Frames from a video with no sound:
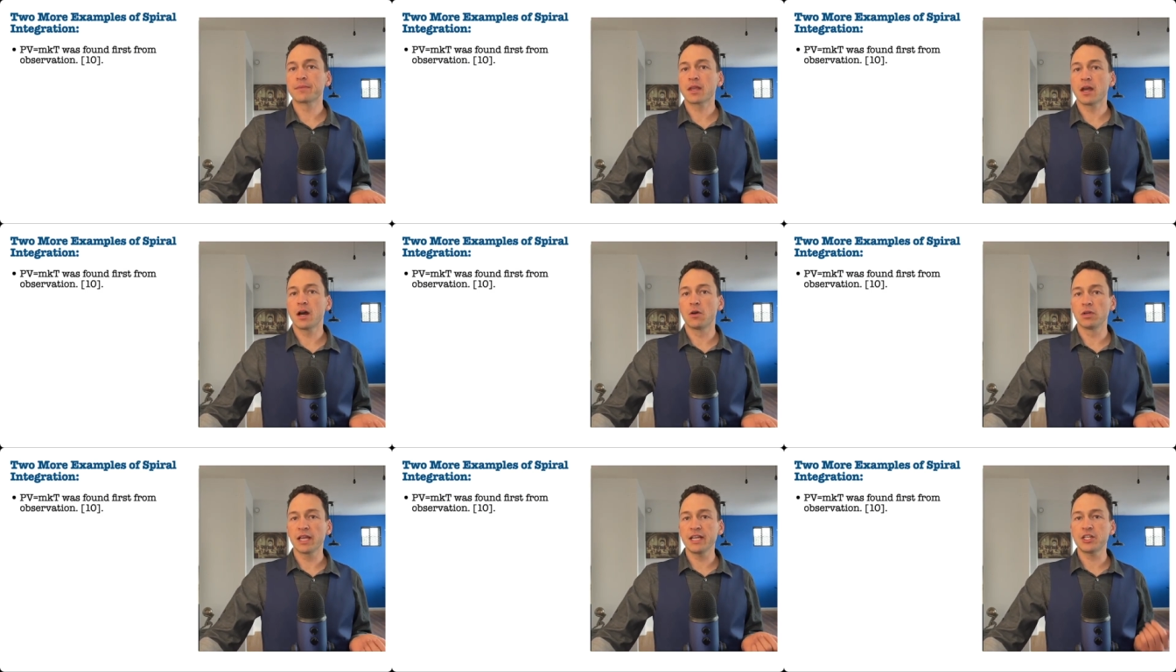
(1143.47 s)
a
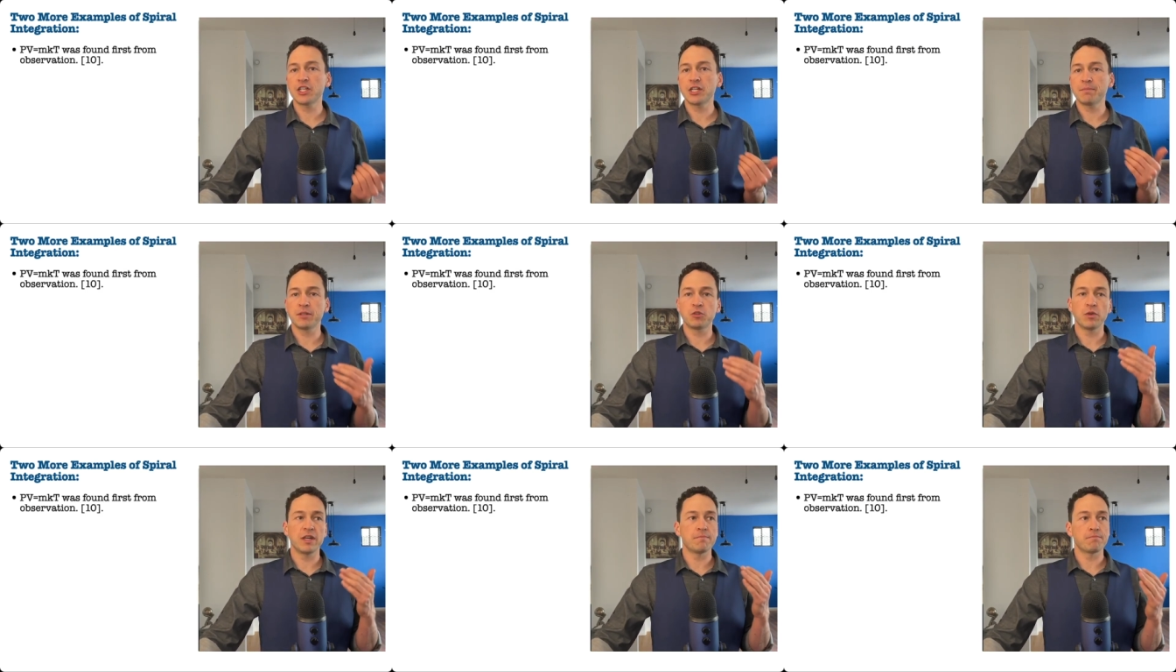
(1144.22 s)
relationship
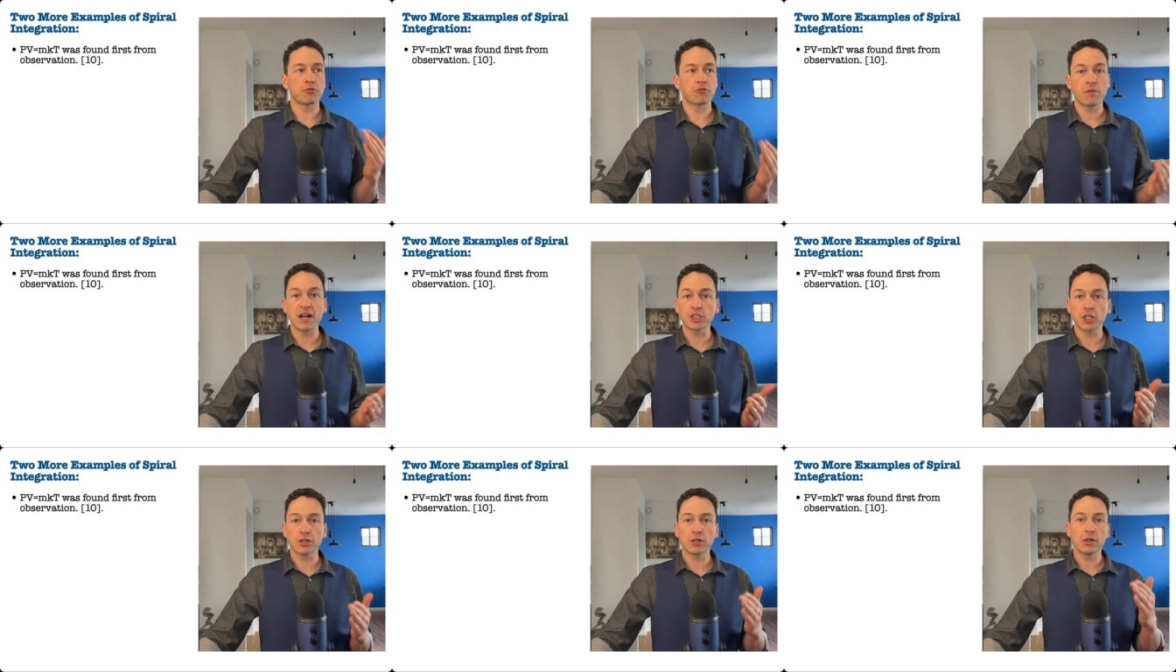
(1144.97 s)
between
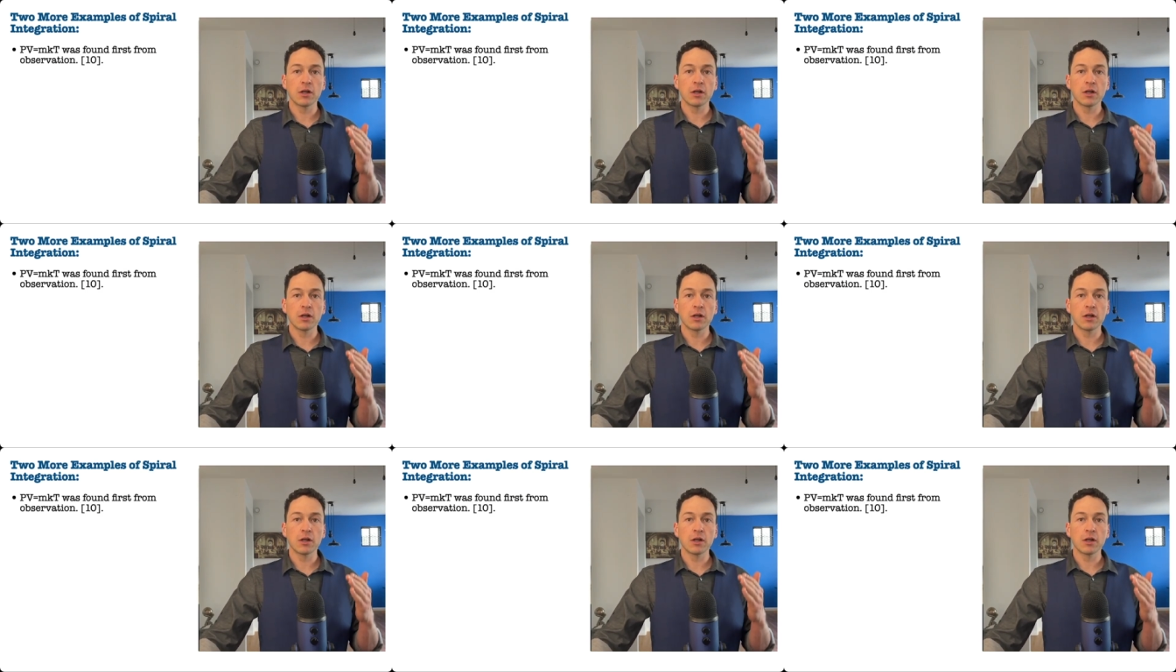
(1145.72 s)
pressure,